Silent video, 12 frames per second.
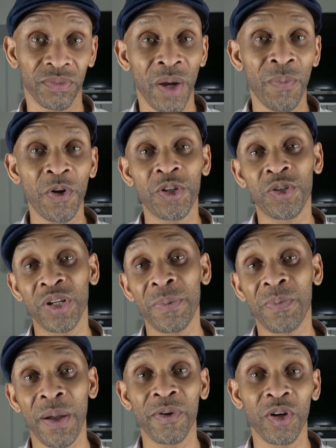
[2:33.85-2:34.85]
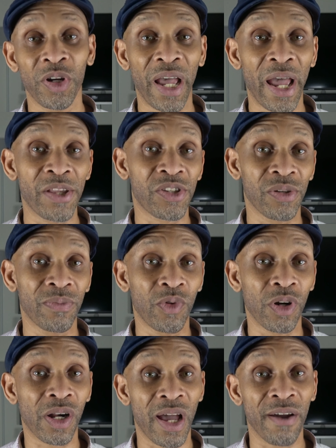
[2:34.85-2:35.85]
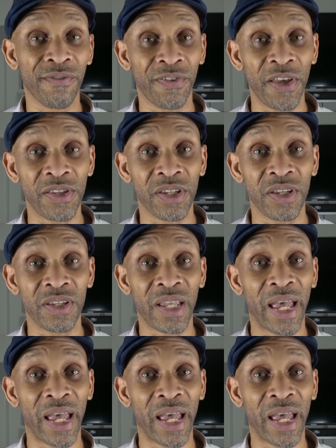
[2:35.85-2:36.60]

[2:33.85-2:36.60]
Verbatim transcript: I'm pretty sure they're probably going to add some more clock faces